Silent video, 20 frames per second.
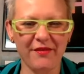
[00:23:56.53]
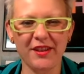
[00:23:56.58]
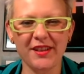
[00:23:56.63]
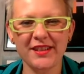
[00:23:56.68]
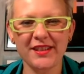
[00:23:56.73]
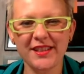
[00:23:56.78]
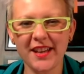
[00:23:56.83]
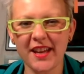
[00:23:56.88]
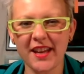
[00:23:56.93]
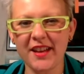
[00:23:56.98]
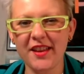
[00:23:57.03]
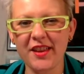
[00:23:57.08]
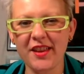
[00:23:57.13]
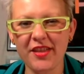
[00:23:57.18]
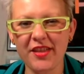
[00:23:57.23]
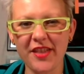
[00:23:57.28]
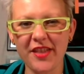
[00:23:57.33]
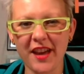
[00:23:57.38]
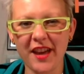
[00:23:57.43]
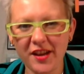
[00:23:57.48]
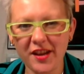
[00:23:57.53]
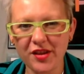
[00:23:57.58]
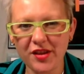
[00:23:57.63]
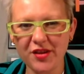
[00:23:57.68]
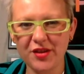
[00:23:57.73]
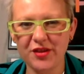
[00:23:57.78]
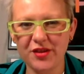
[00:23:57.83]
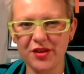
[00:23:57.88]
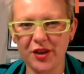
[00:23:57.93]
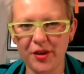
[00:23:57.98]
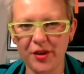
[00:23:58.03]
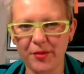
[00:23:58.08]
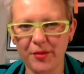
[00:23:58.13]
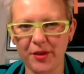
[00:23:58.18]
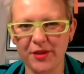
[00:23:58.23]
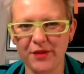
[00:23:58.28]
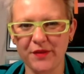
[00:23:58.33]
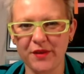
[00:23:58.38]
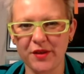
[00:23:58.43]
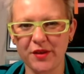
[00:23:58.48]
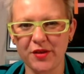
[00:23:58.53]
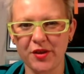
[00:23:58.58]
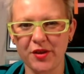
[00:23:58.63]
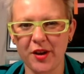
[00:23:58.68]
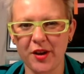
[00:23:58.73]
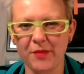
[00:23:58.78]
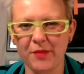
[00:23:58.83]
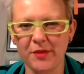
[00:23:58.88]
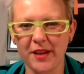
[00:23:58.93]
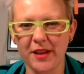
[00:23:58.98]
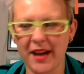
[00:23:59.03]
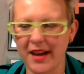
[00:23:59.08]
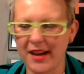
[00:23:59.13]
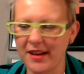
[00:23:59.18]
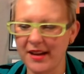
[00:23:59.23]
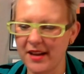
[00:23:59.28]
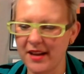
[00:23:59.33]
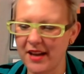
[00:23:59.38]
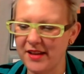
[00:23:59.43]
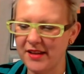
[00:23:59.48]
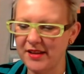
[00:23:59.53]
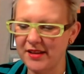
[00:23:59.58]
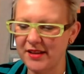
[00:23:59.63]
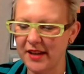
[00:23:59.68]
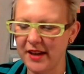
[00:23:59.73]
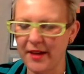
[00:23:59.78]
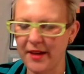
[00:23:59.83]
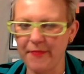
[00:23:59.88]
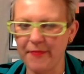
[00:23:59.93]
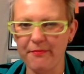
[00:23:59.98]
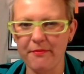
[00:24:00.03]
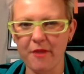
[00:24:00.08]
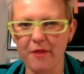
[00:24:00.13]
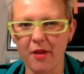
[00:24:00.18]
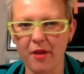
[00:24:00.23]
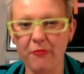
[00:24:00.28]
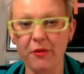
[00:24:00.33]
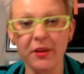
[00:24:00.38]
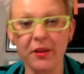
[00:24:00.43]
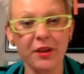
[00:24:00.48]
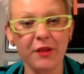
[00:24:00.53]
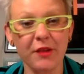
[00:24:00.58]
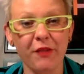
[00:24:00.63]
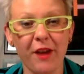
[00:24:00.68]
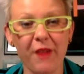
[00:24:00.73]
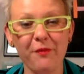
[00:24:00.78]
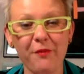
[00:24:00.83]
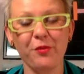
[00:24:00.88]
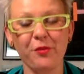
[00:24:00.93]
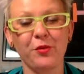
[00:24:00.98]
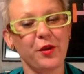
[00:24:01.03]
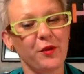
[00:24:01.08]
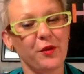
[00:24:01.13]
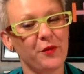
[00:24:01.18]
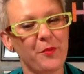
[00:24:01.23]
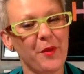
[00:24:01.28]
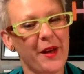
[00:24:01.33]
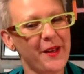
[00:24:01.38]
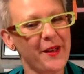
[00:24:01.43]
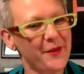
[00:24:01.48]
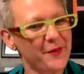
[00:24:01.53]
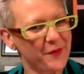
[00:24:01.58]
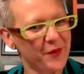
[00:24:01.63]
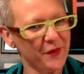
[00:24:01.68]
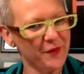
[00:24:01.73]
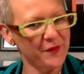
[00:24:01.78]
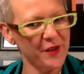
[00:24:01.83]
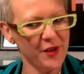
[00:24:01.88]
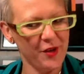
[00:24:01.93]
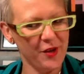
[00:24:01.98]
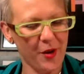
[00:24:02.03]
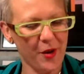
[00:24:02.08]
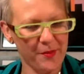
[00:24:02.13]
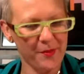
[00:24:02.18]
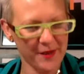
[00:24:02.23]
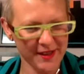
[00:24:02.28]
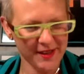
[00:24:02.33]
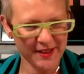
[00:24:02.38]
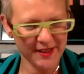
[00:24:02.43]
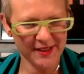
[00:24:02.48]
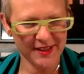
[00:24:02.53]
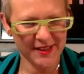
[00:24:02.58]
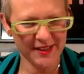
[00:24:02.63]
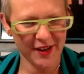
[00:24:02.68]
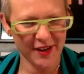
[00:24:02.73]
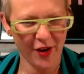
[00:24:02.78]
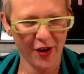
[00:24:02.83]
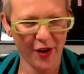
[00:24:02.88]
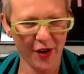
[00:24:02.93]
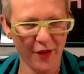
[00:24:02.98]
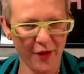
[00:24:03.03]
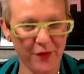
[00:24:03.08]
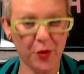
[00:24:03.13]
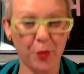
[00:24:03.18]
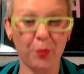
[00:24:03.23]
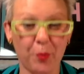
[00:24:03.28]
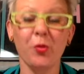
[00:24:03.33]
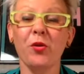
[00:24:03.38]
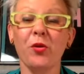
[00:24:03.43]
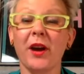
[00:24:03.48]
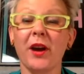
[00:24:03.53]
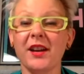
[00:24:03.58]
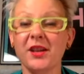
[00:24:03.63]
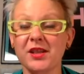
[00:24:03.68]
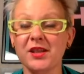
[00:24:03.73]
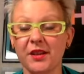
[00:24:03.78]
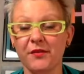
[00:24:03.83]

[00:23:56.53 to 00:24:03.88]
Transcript: it. And thank you so much for your time today. And I'm really grateful you've made 50 copies of your book actually